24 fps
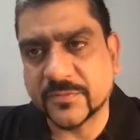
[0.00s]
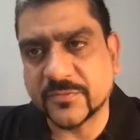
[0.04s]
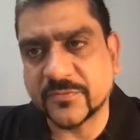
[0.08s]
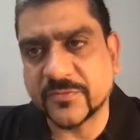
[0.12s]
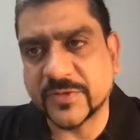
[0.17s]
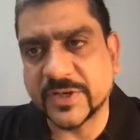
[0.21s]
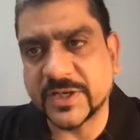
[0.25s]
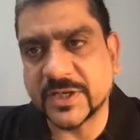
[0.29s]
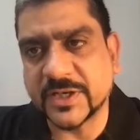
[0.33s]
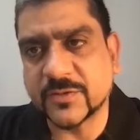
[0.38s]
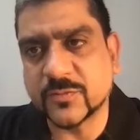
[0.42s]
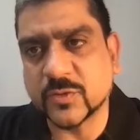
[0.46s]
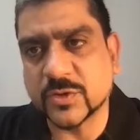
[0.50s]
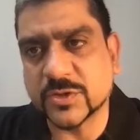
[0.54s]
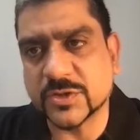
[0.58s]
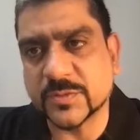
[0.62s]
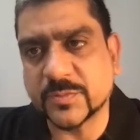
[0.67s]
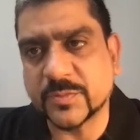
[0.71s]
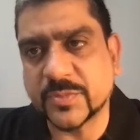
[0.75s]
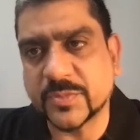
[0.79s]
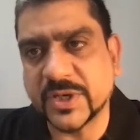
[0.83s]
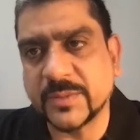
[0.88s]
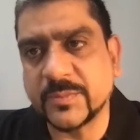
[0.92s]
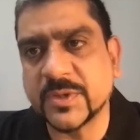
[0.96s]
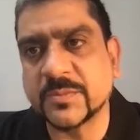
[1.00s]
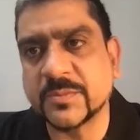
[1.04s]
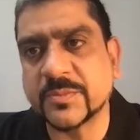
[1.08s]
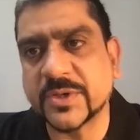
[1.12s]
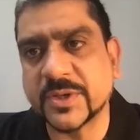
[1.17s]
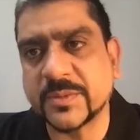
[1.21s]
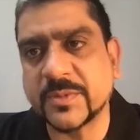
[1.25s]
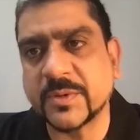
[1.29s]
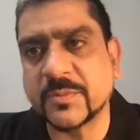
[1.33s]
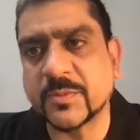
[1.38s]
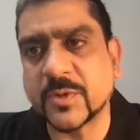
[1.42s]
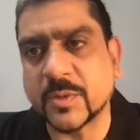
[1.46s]
when it was a
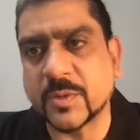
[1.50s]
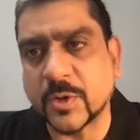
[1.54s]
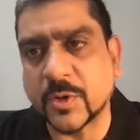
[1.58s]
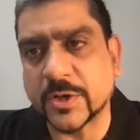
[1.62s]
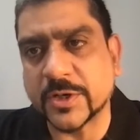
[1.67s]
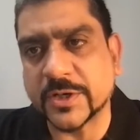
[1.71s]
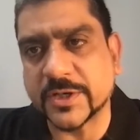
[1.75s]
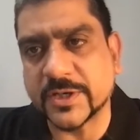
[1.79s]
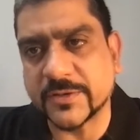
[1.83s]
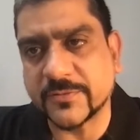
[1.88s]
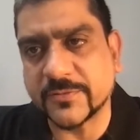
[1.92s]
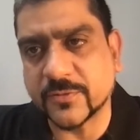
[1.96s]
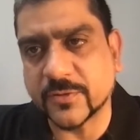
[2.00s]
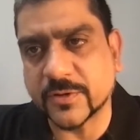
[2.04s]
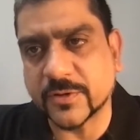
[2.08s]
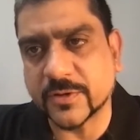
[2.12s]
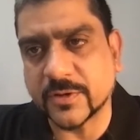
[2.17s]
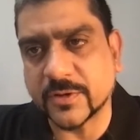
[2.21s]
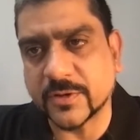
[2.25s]
premium commodity for